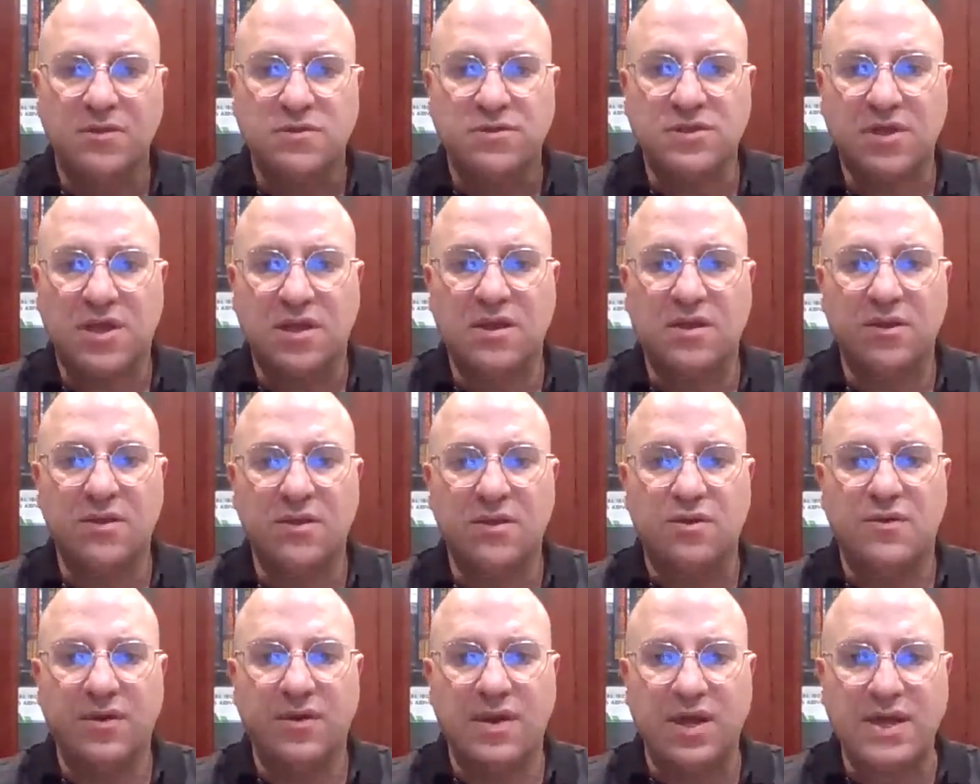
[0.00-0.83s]
So
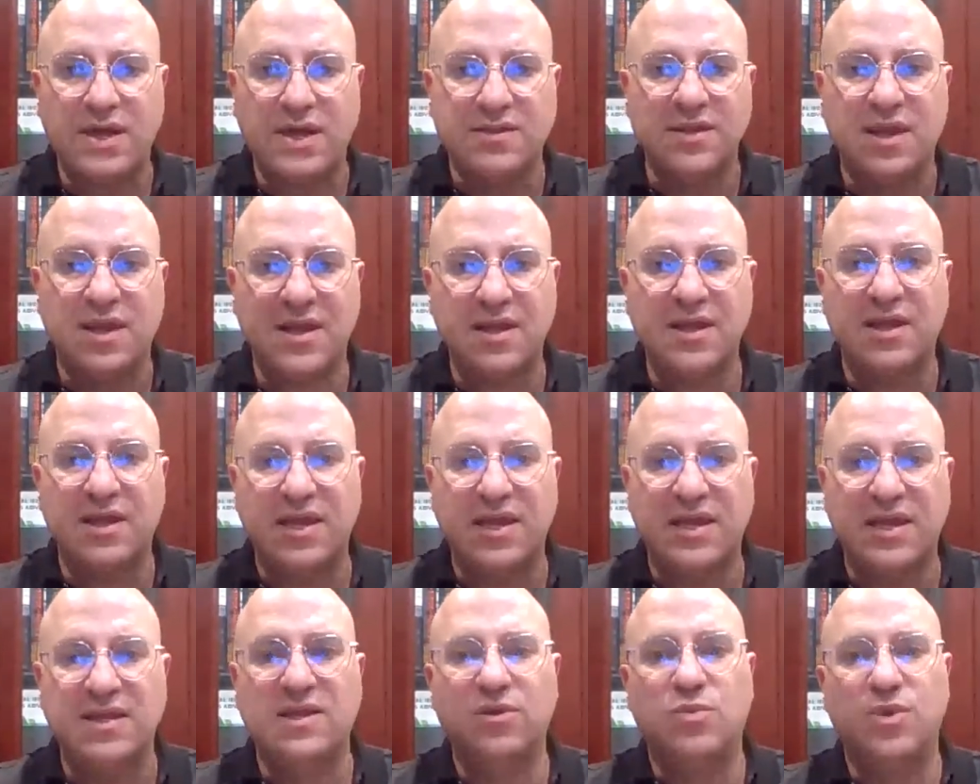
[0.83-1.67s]
right now,
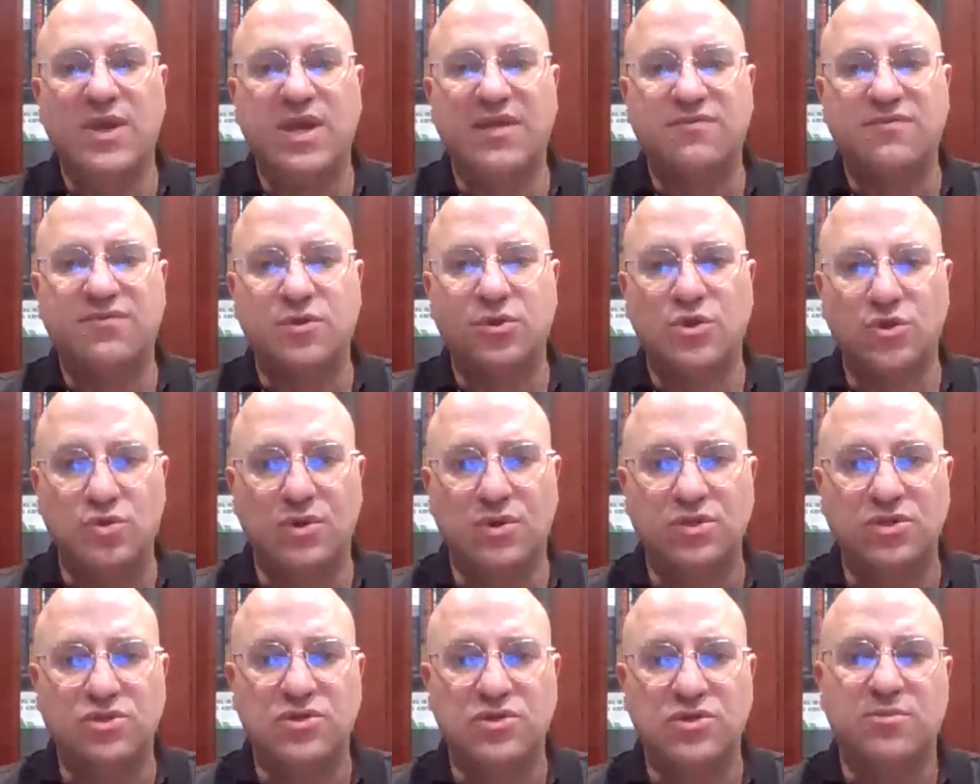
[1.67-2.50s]
Eleni, we have a
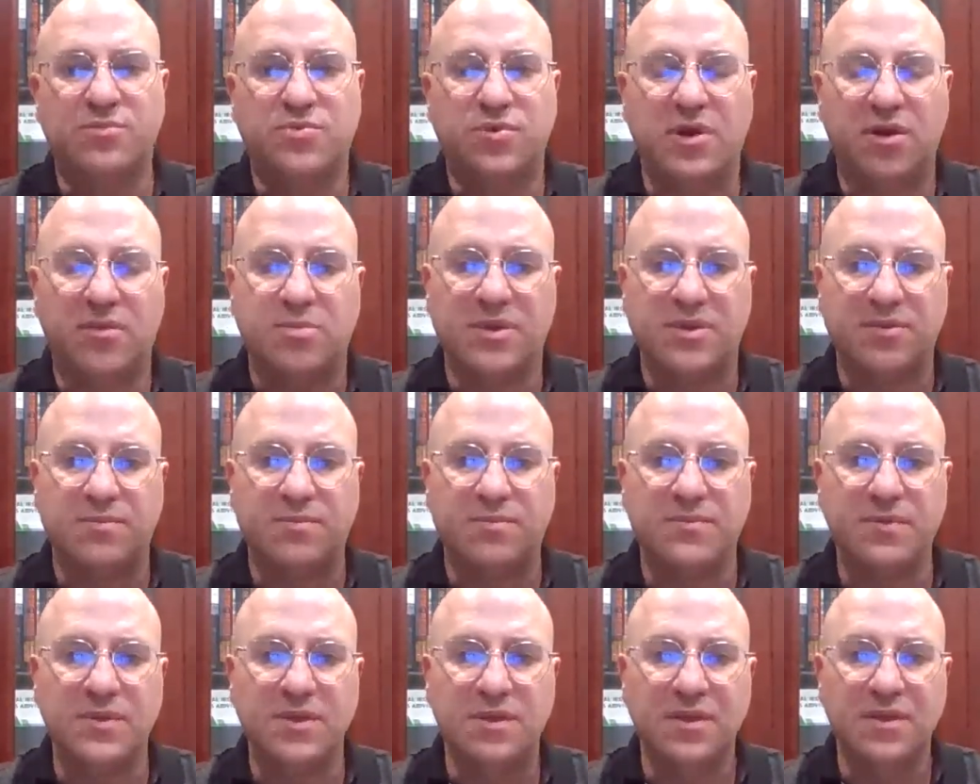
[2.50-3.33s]
short-term
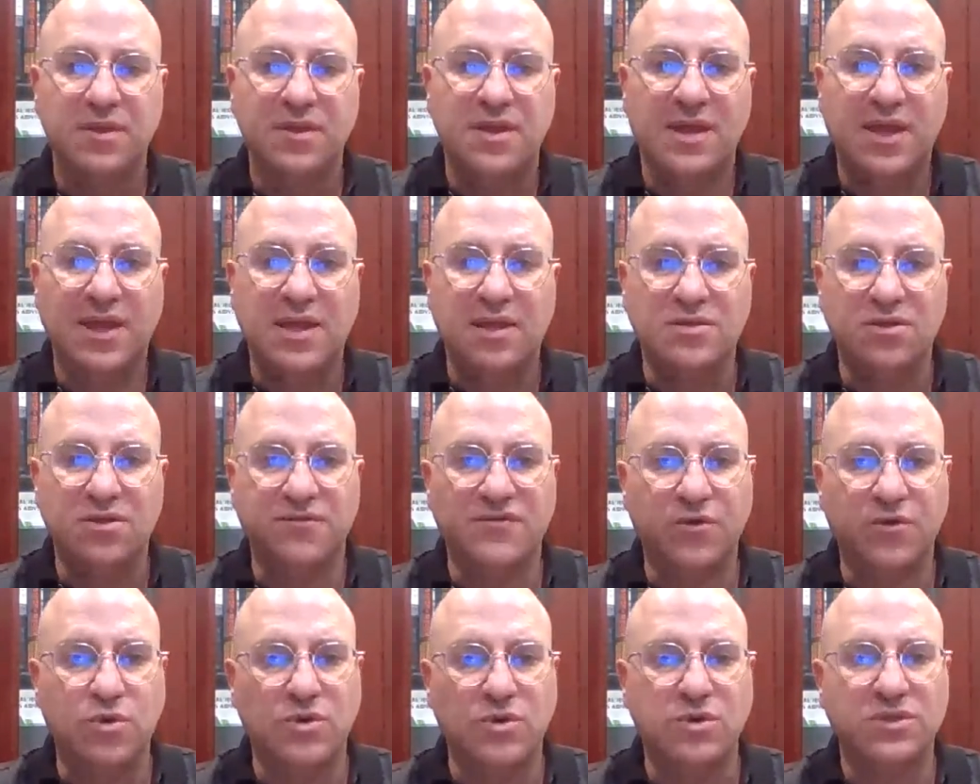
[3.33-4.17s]
problem, end
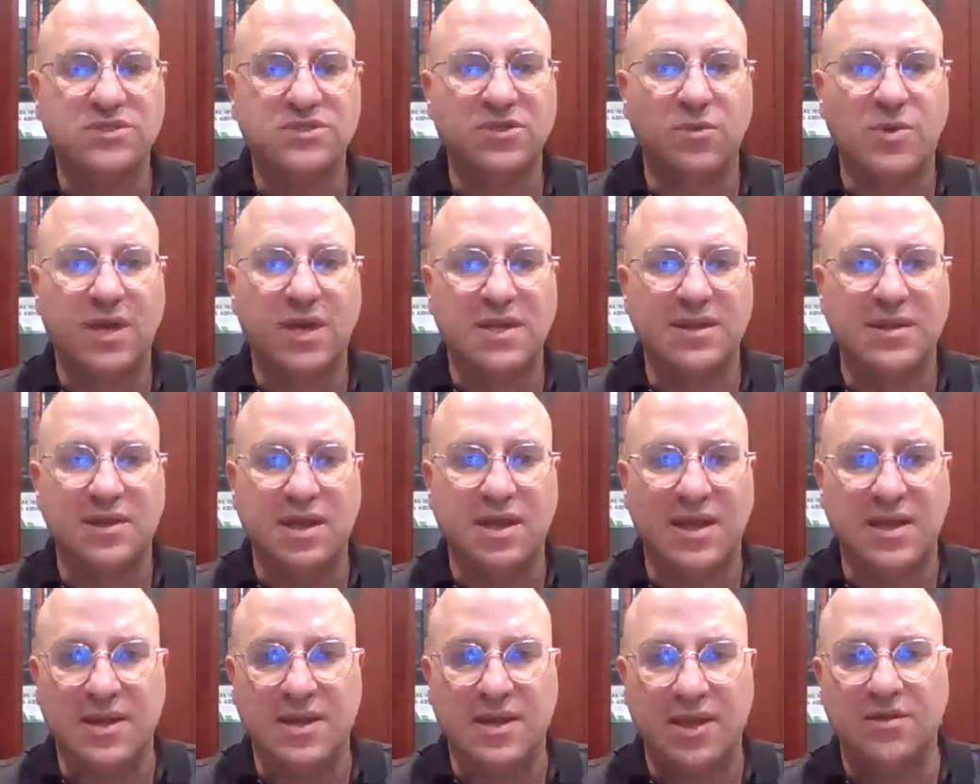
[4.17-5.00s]
of Q1
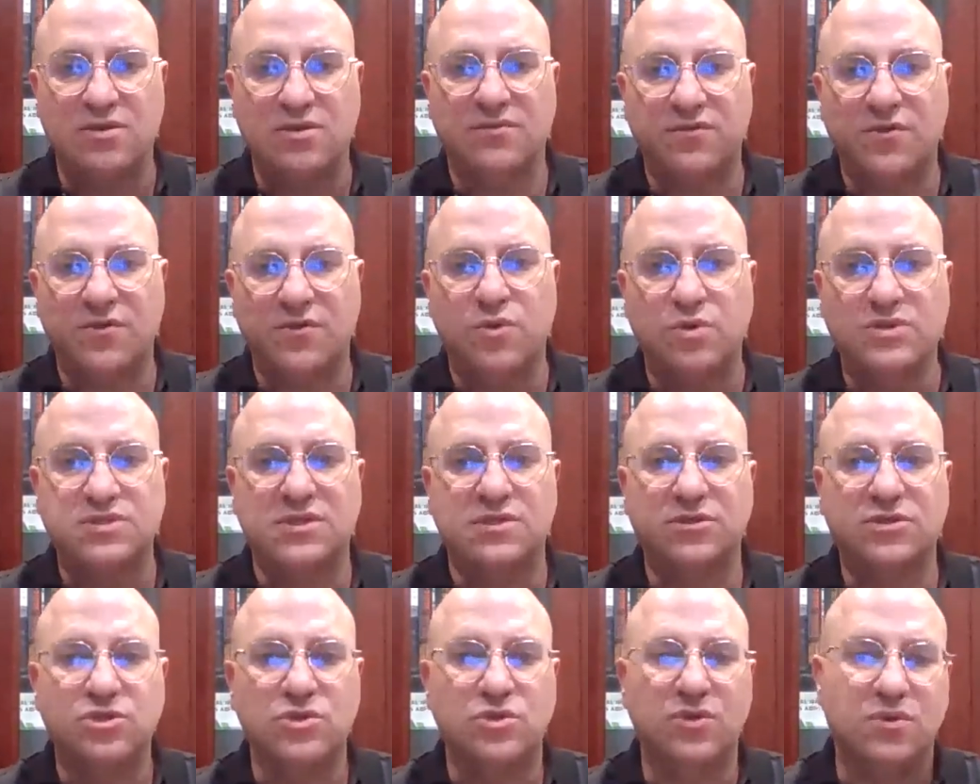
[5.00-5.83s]
and end of
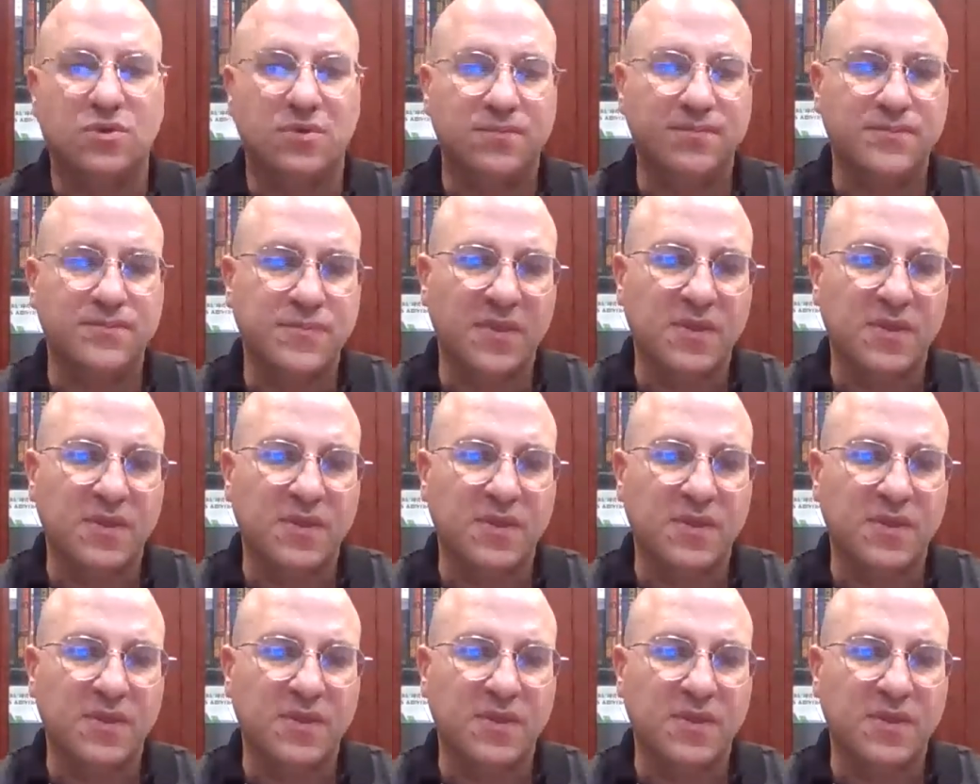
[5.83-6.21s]
Q2.